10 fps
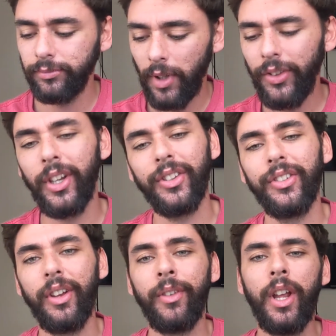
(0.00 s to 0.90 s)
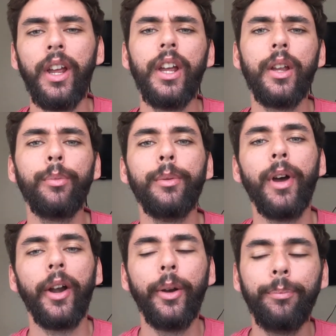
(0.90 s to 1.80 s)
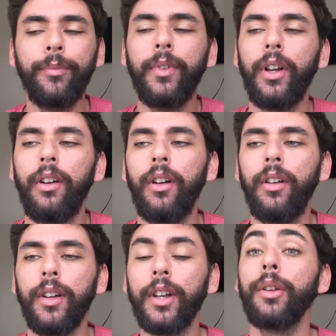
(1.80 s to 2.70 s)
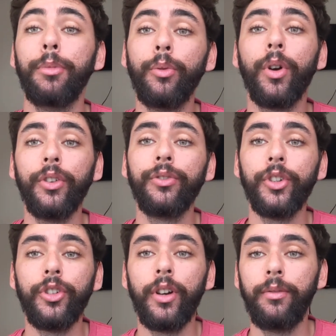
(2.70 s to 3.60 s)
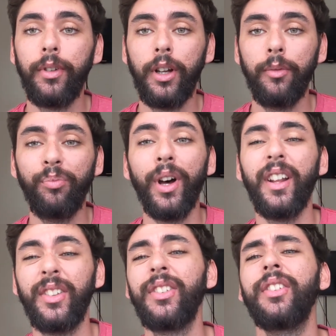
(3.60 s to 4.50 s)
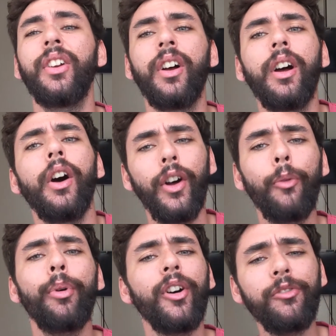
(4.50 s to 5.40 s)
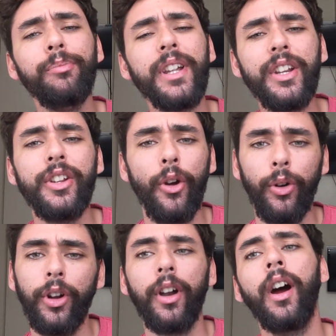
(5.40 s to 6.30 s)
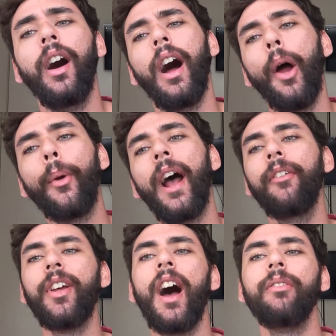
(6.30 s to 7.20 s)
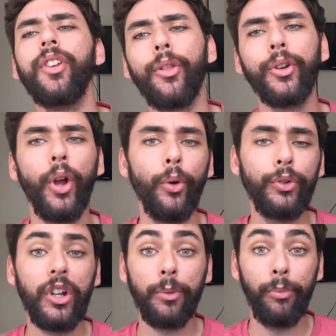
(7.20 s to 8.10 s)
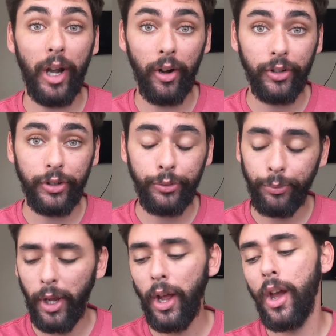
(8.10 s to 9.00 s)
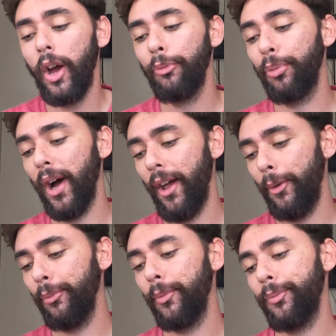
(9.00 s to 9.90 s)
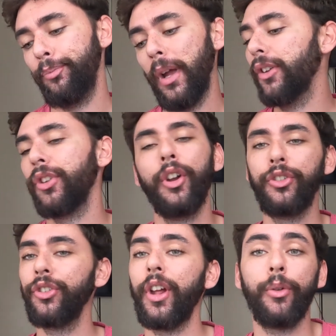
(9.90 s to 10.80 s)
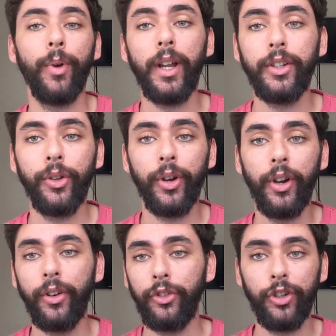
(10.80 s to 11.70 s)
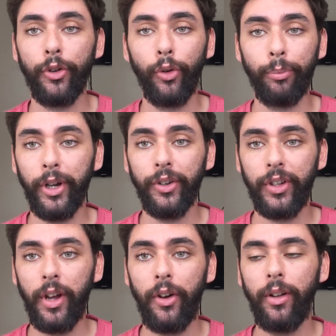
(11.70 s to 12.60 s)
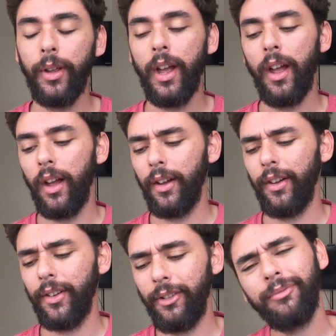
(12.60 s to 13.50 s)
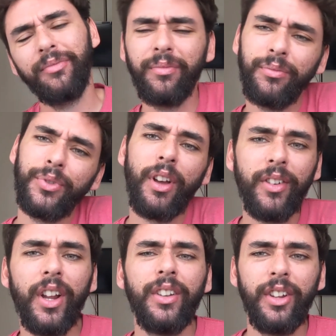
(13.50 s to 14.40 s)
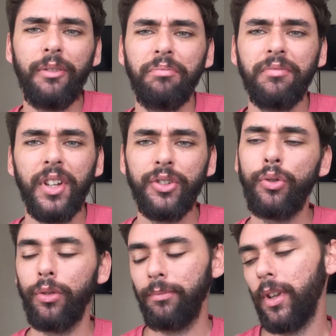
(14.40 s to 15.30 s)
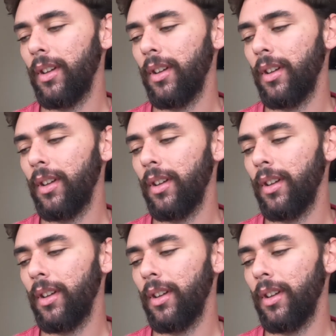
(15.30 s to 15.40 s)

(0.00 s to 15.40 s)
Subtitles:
I'll say it's a 7. It could be better. It could be worse for sure. But it's above mediocre. I would have to have another goes to compare it to. But based on just like a regular general beer scale, 7 out of 10. It's cool.